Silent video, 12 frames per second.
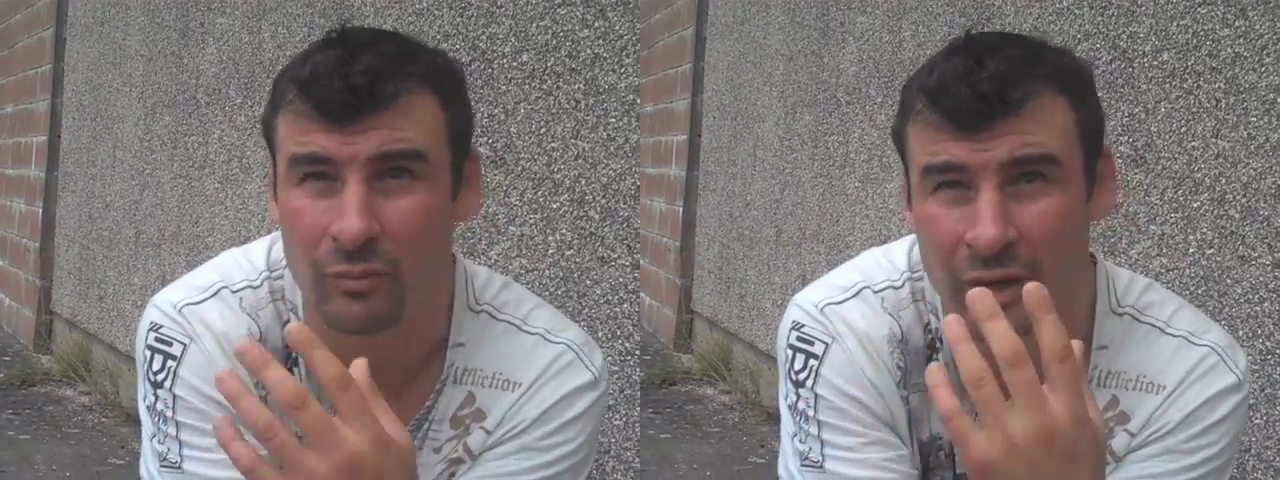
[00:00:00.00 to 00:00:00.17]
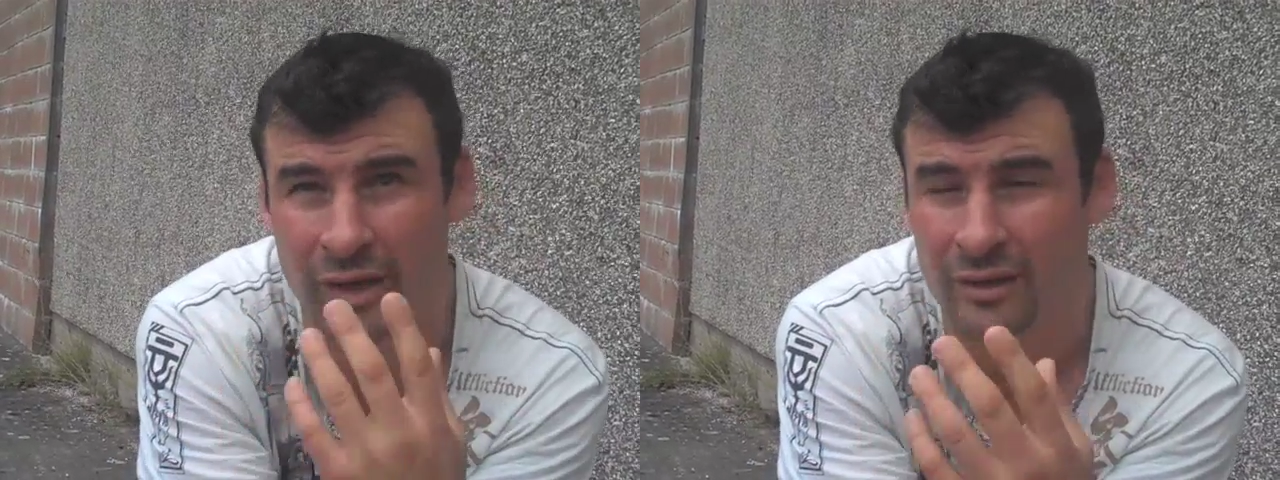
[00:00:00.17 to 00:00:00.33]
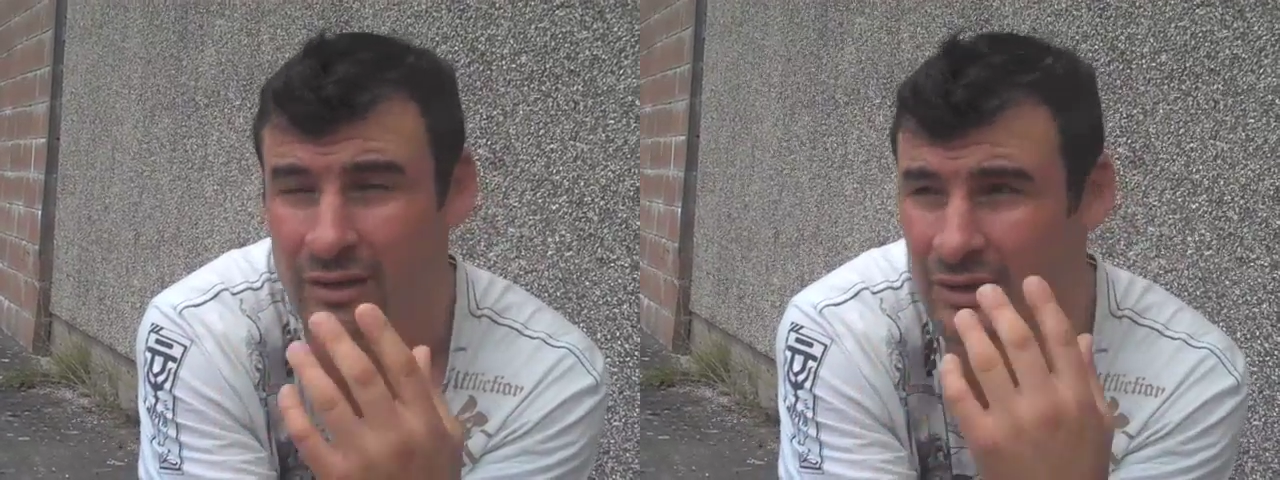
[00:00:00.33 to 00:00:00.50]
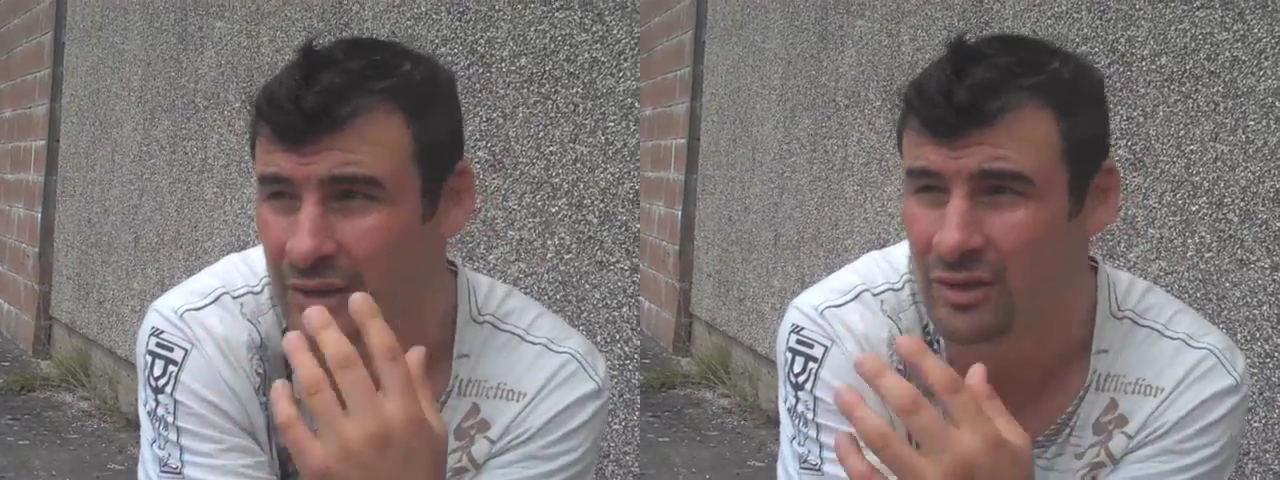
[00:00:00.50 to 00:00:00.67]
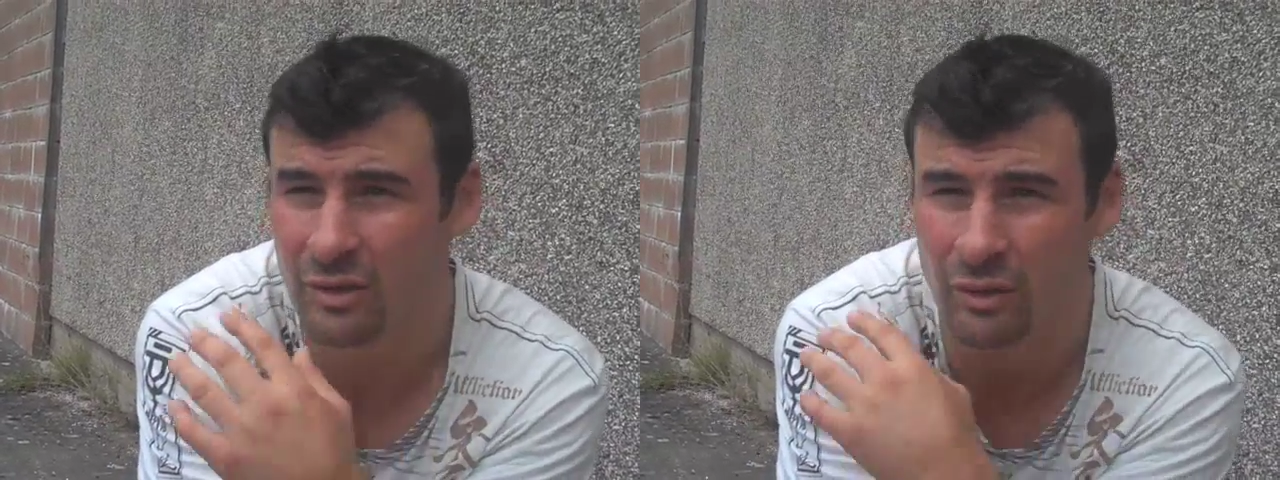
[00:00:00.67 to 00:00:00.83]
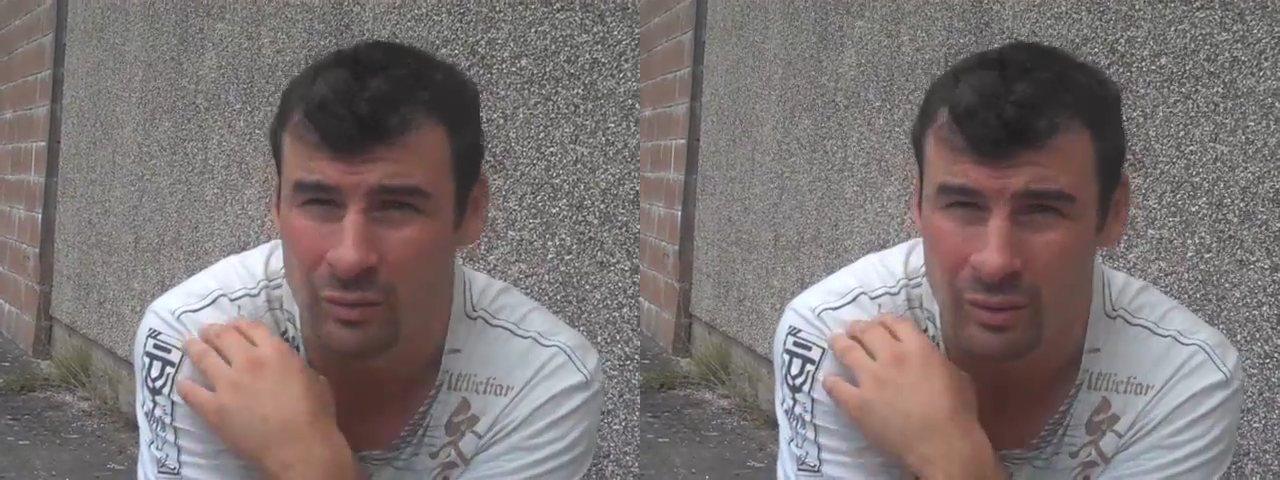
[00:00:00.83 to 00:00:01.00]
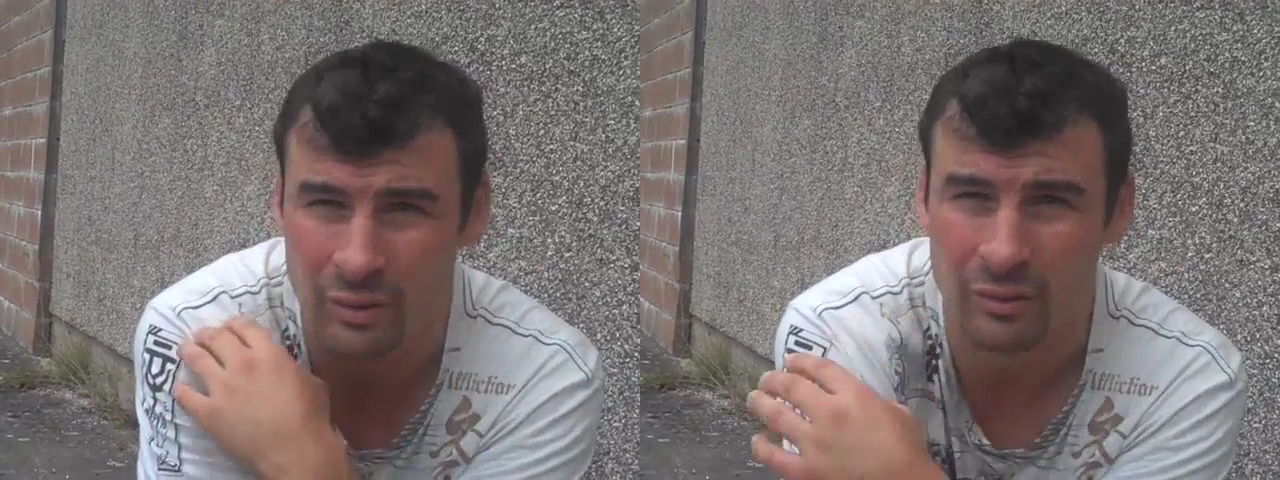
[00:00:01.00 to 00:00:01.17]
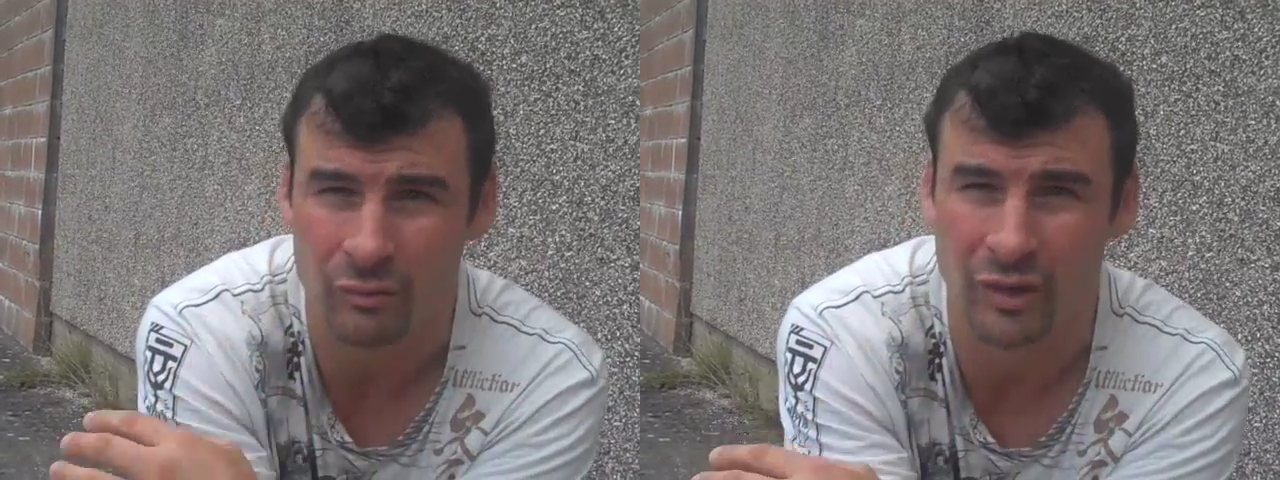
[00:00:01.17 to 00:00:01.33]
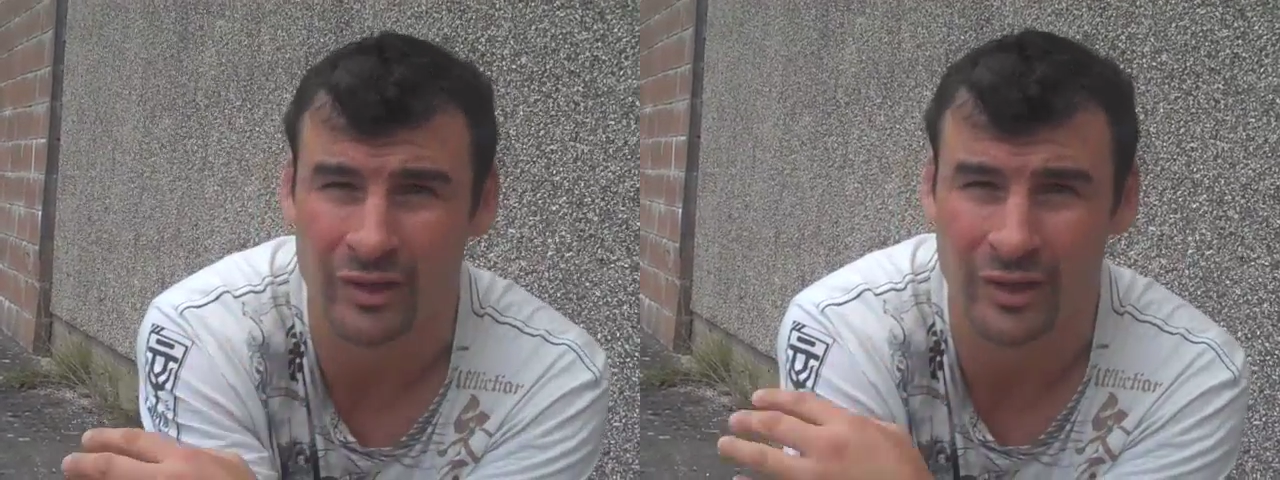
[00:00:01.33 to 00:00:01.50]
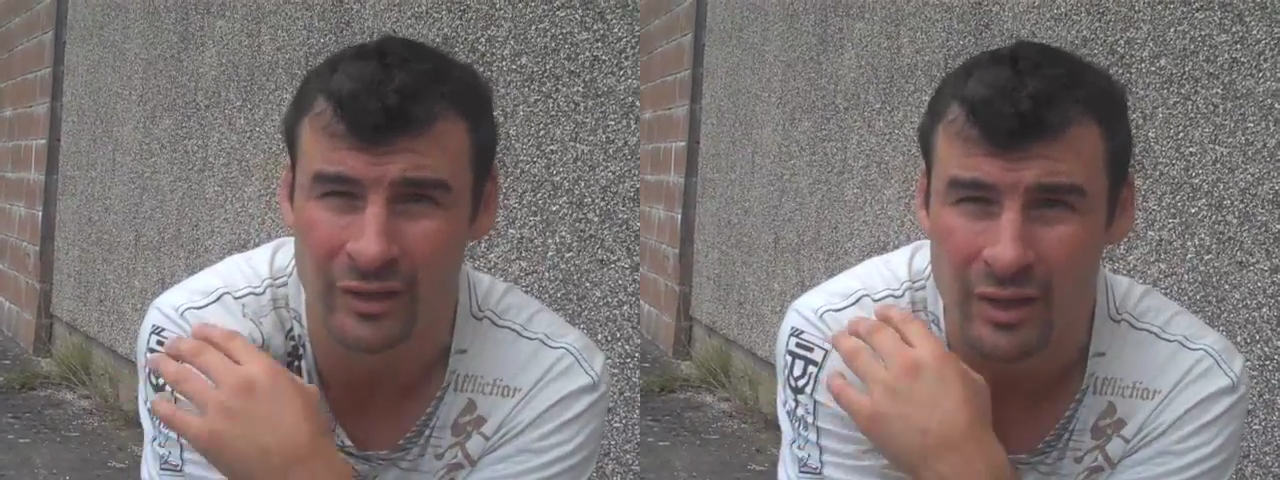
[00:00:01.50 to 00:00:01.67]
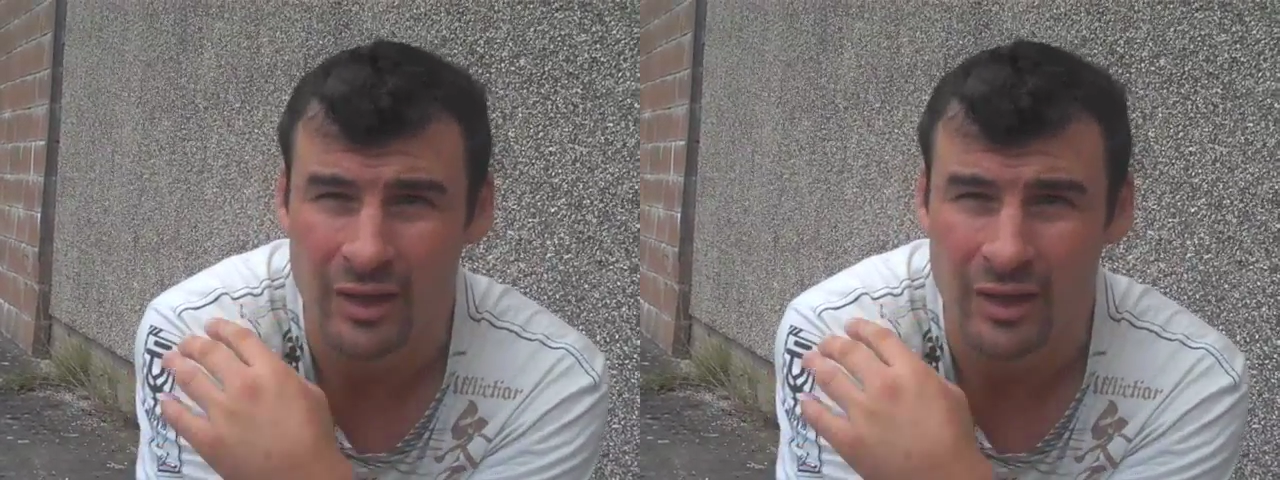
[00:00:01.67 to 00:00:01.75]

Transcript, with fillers: rain, sleet, snow, running.